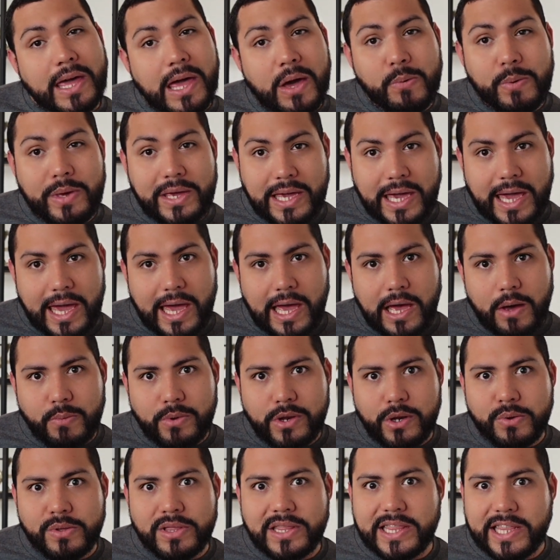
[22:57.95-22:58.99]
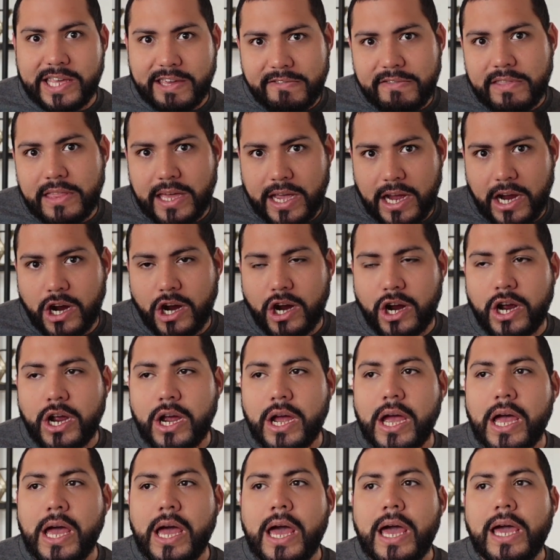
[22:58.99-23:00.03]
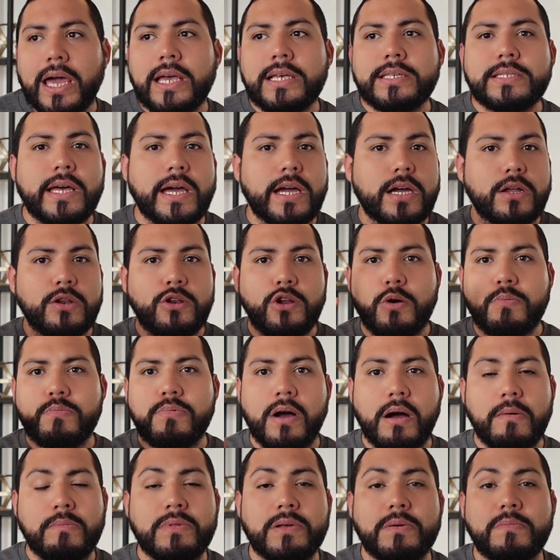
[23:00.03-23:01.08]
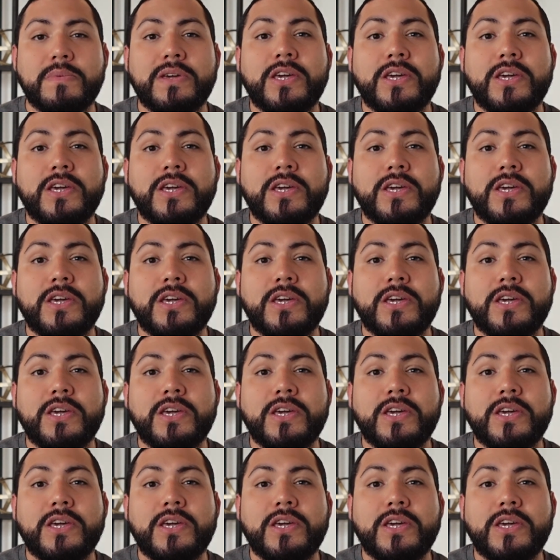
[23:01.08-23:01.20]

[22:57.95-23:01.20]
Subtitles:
hey, we can't, we don't live there. He's like, no problem.